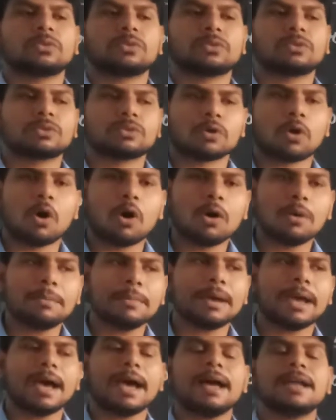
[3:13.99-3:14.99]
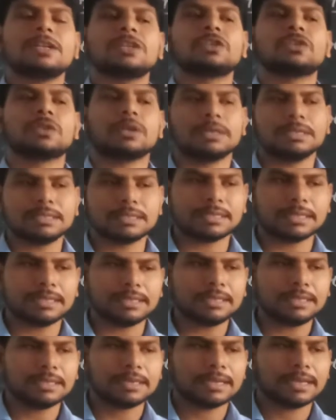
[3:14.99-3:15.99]
storm and
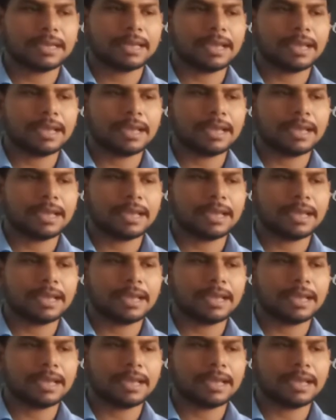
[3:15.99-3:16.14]
thundering,